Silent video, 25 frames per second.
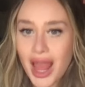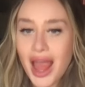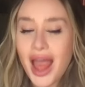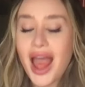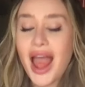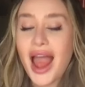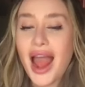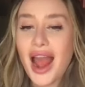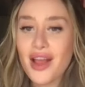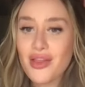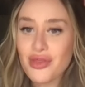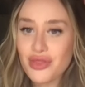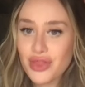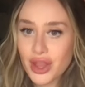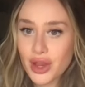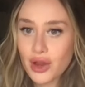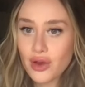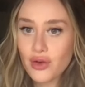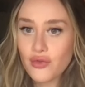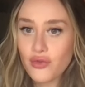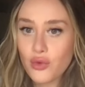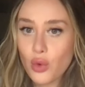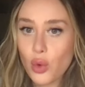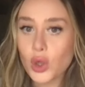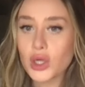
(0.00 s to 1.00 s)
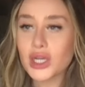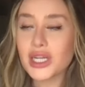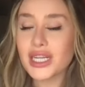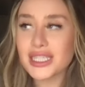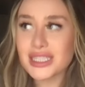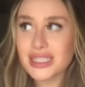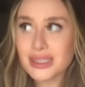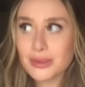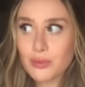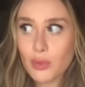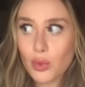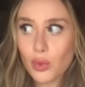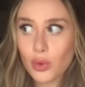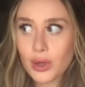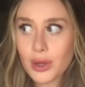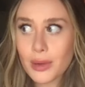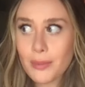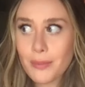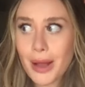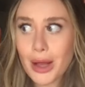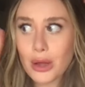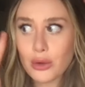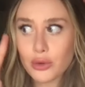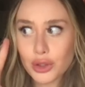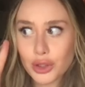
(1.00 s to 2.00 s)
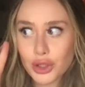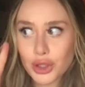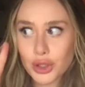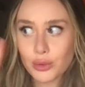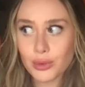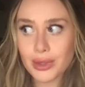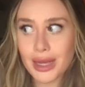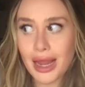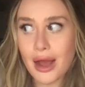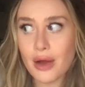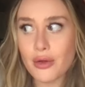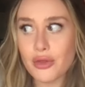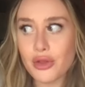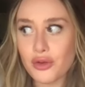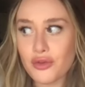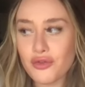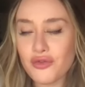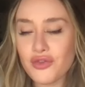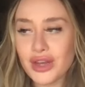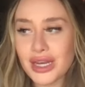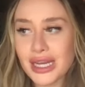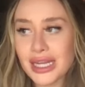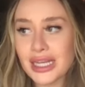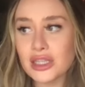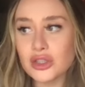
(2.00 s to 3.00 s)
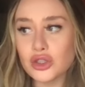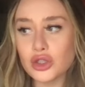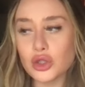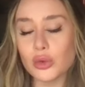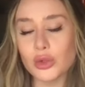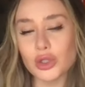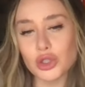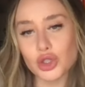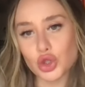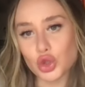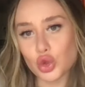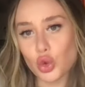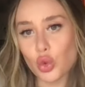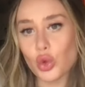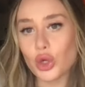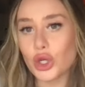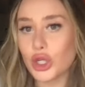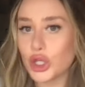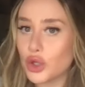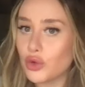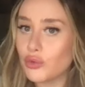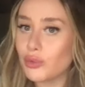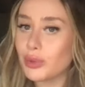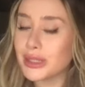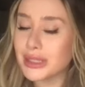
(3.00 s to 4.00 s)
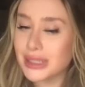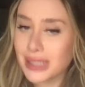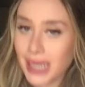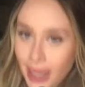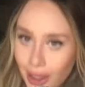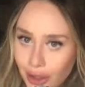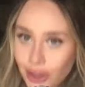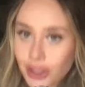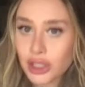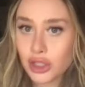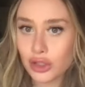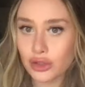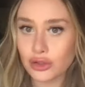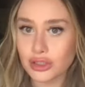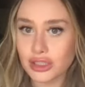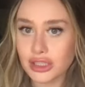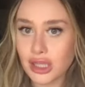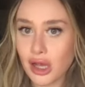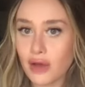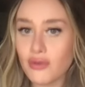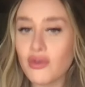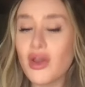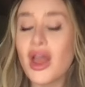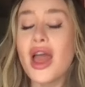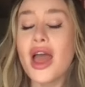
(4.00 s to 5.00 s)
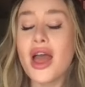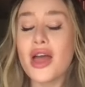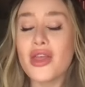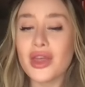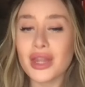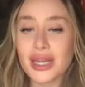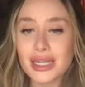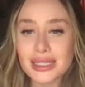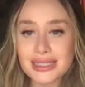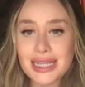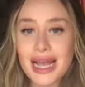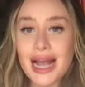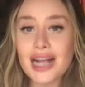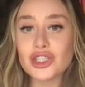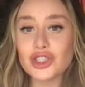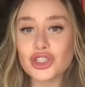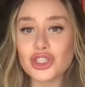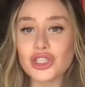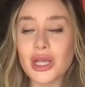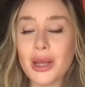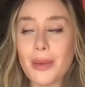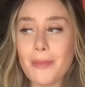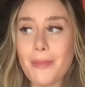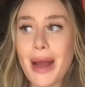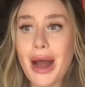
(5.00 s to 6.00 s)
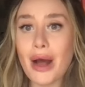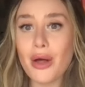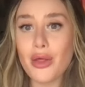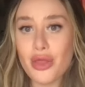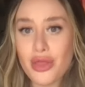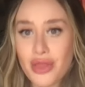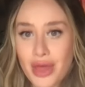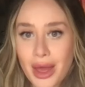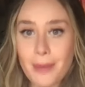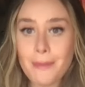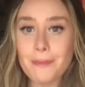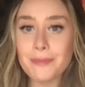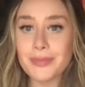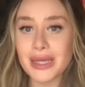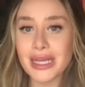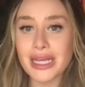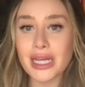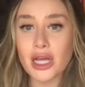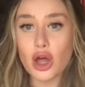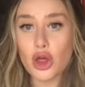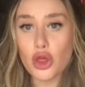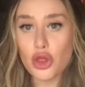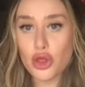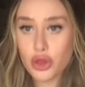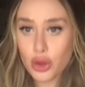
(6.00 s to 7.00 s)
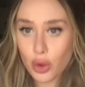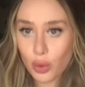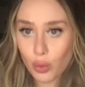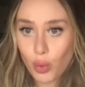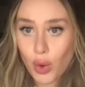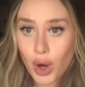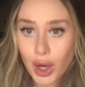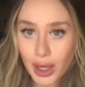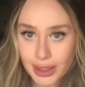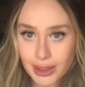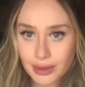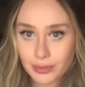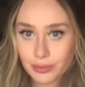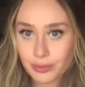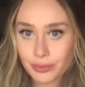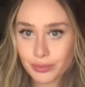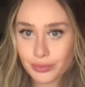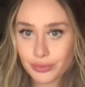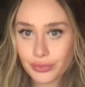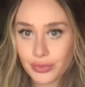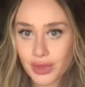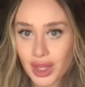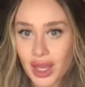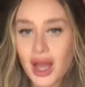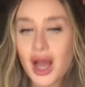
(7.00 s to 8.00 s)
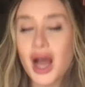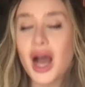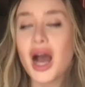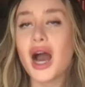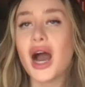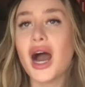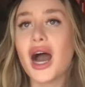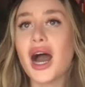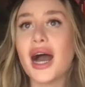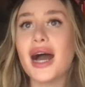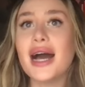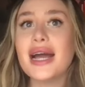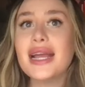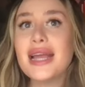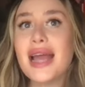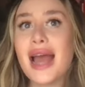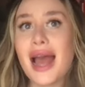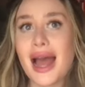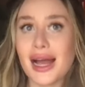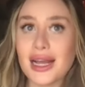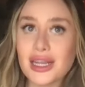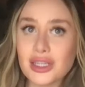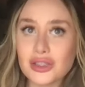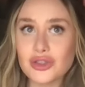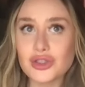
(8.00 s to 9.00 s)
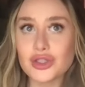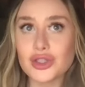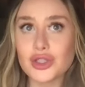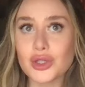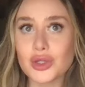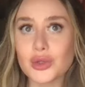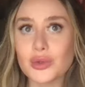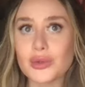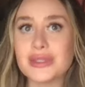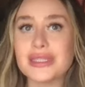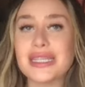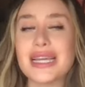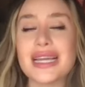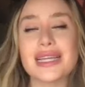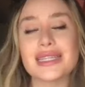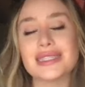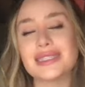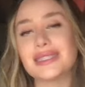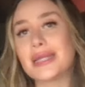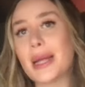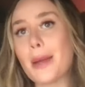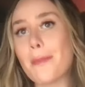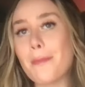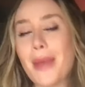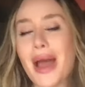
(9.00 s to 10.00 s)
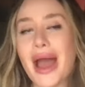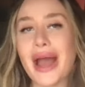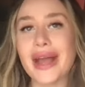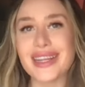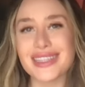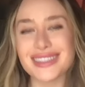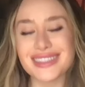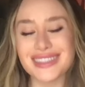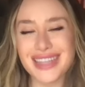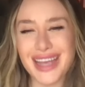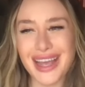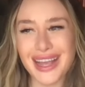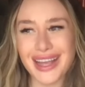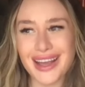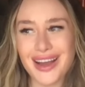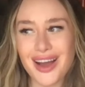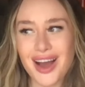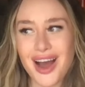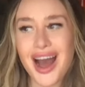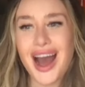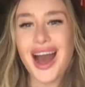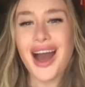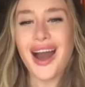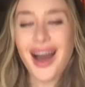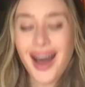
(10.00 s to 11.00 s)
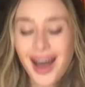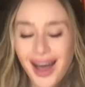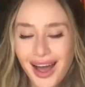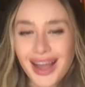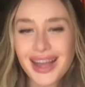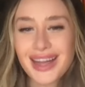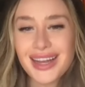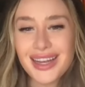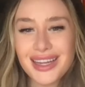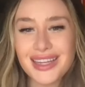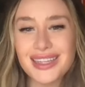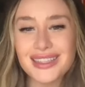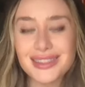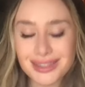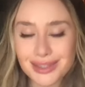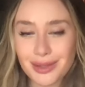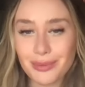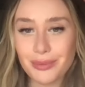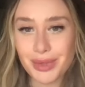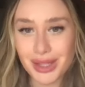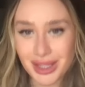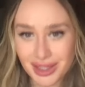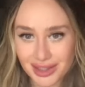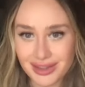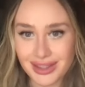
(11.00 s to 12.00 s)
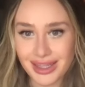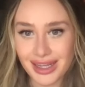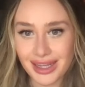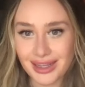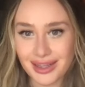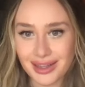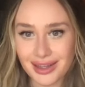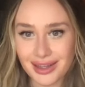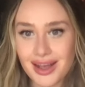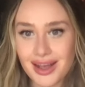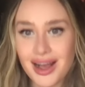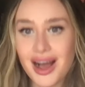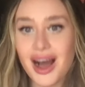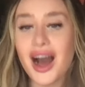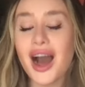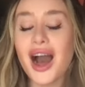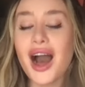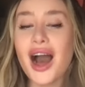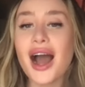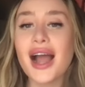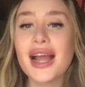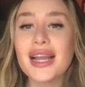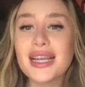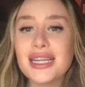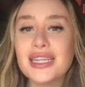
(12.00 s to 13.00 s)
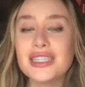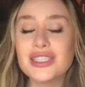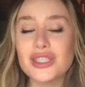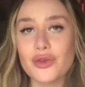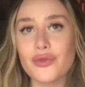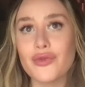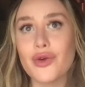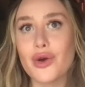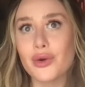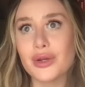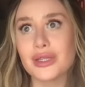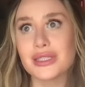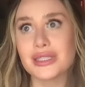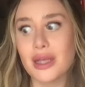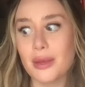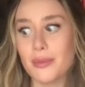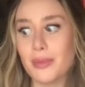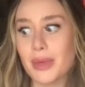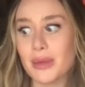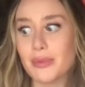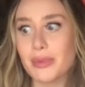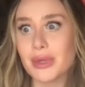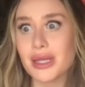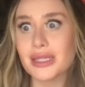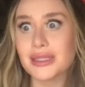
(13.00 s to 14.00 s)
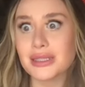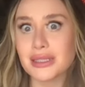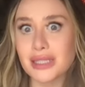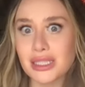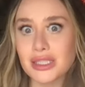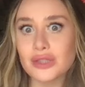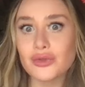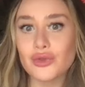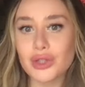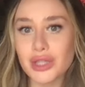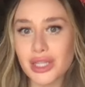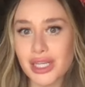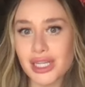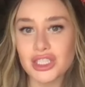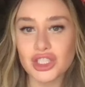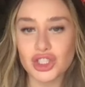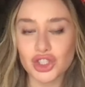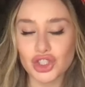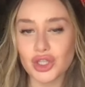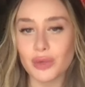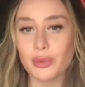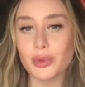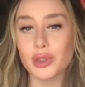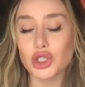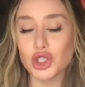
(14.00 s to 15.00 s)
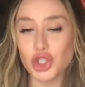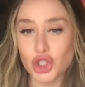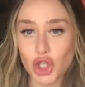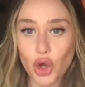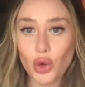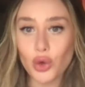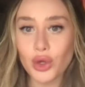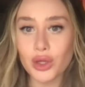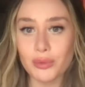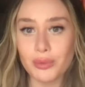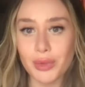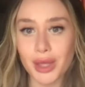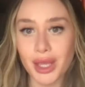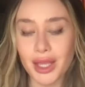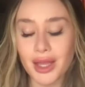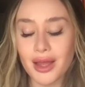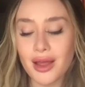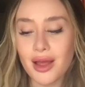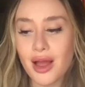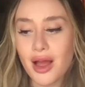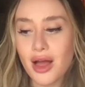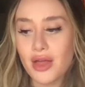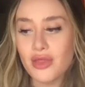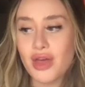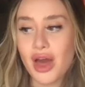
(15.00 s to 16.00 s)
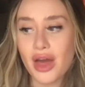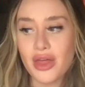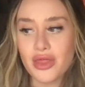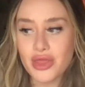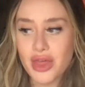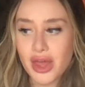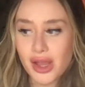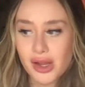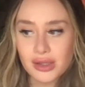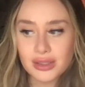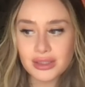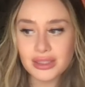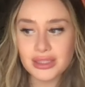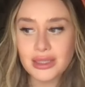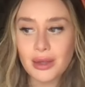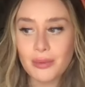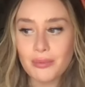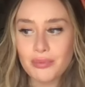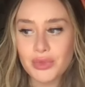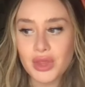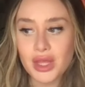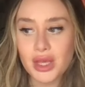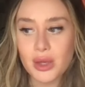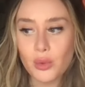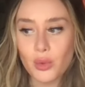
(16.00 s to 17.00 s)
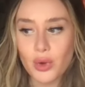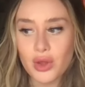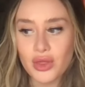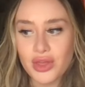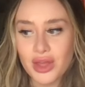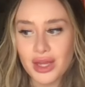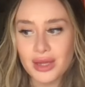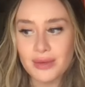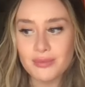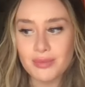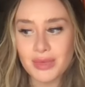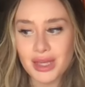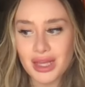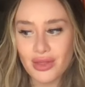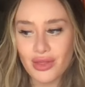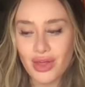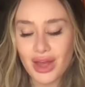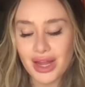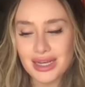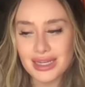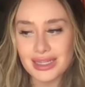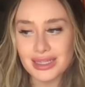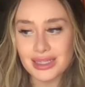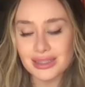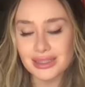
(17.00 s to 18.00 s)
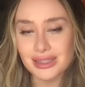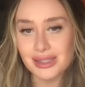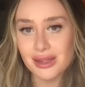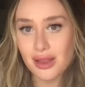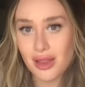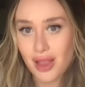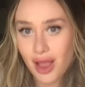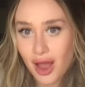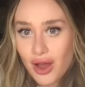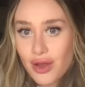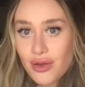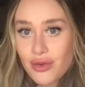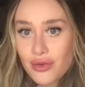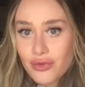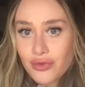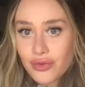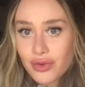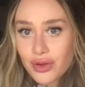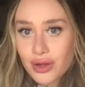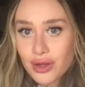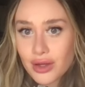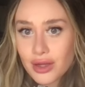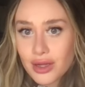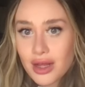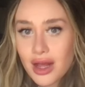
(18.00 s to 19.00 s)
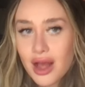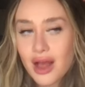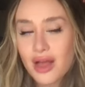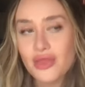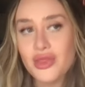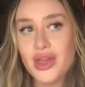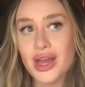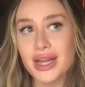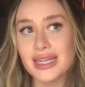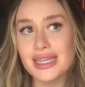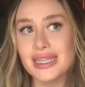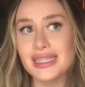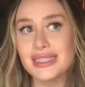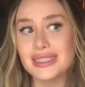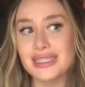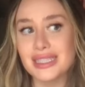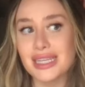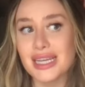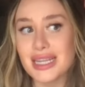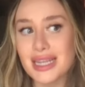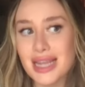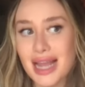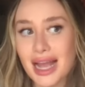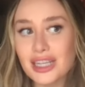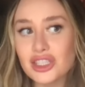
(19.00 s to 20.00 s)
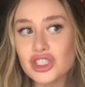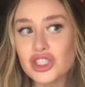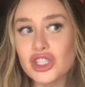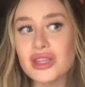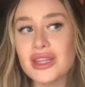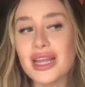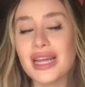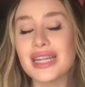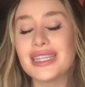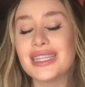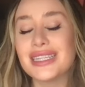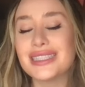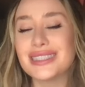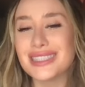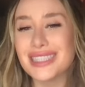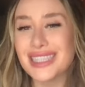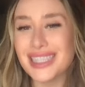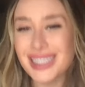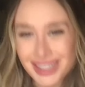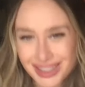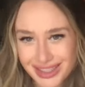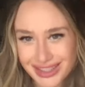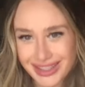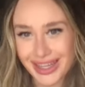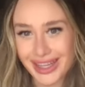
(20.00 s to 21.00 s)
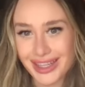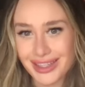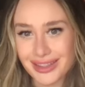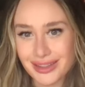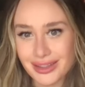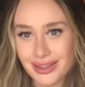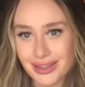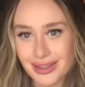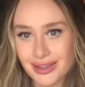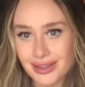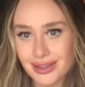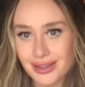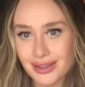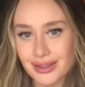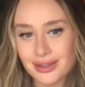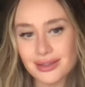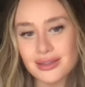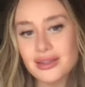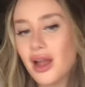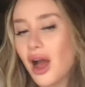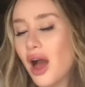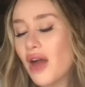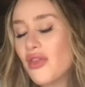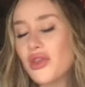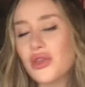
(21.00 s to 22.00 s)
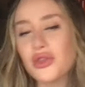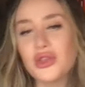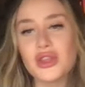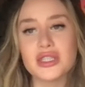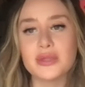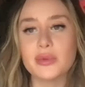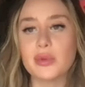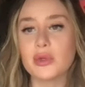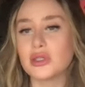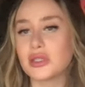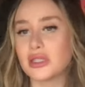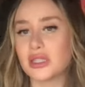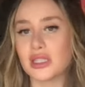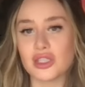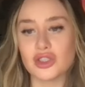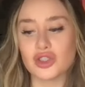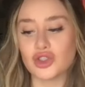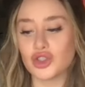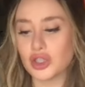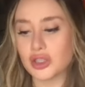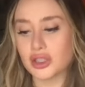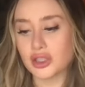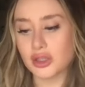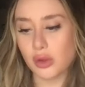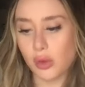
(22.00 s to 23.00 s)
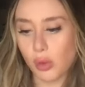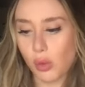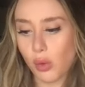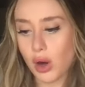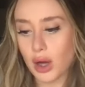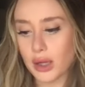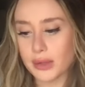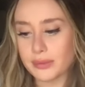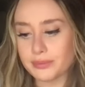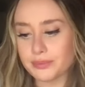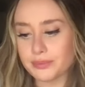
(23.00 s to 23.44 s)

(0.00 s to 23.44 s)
And therefore, it's more about you and how they're fitting into a story you've been telling yourself than it's actually about them being the one. I had to take a step back and say, I need some healing. I need to focus on me because this relationship is showing me that there's something within me that needs love, that needs connection, that needs healing. Not that this person is just the one.